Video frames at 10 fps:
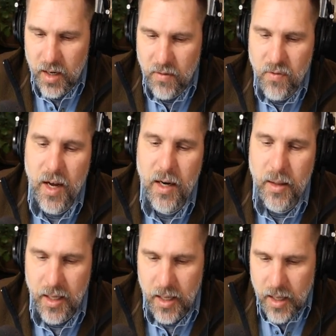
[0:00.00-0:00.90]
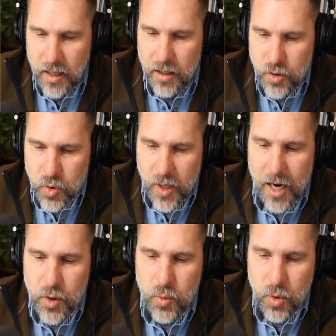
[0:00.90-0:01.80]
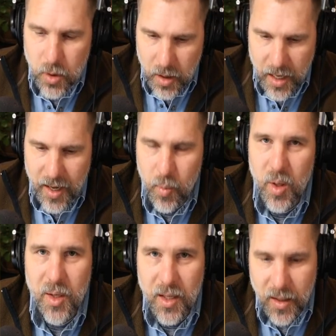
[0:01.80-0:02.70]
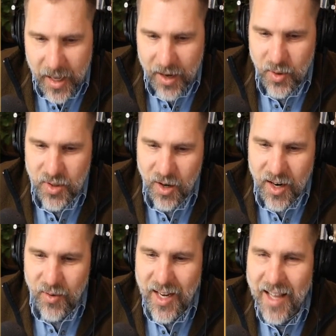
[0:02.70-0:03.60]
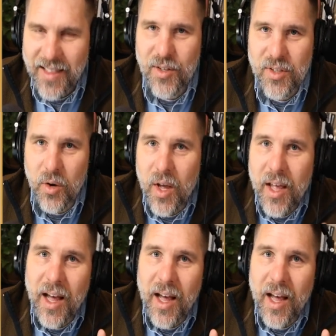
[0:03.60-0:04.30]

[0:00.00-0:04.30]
And finally, contractual liability language. All right, we got there. So